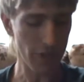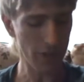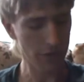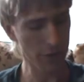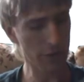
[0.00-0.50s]

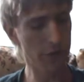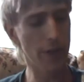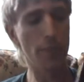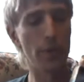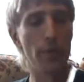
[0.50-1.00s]
just a
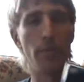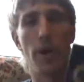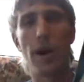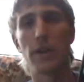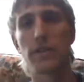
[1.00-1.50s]
simple
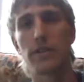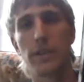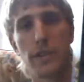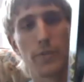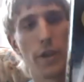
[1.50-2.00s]
box.
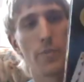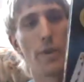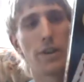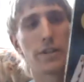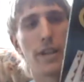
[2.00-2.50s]
It's another
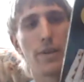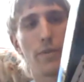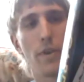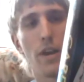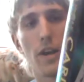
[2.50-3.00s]
box game
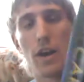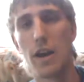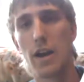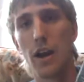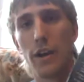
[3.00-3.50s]
of
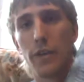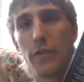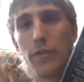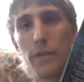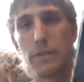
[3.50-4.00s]

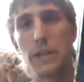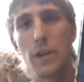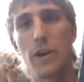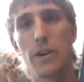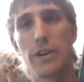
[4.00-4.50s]
150
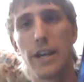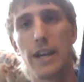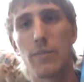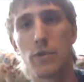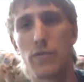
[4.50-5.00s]
card
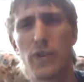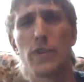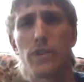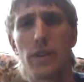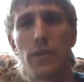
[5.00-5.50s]
games. I
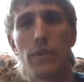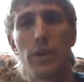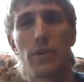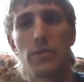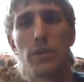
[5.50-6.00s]
figured another one of
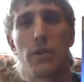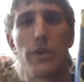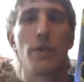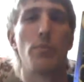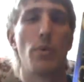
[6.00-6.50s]
those, you know, you
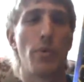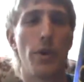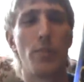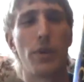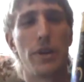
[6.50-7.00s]
get
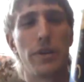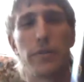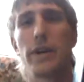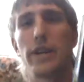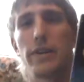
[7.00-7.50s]
bored of playing your
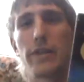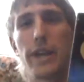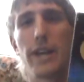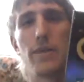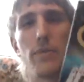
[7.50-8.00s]
regular
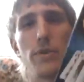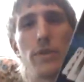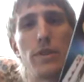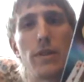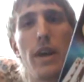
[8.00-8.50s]
games, you
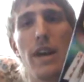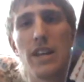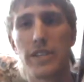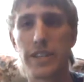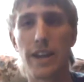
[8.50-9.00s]
can
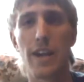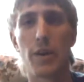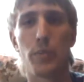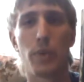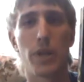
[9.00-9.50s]
sit
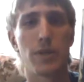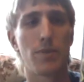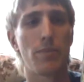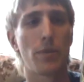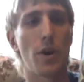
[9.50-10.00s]
down and play
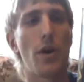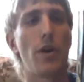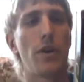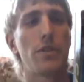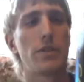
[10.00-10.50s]
some
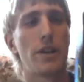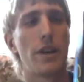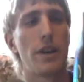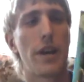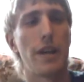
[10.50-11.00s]
cards,
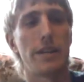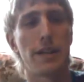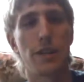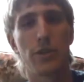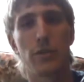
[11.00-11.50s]
and it's
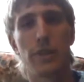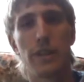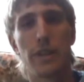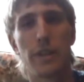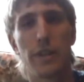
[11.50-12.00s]
actually,
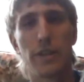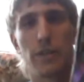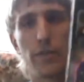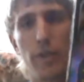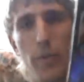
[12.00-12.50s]

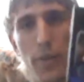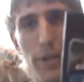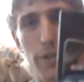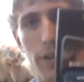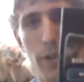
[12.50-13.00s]
like, from the
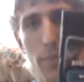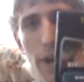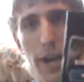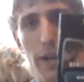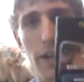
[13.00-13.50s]
picture on the
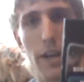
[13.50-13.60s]
back,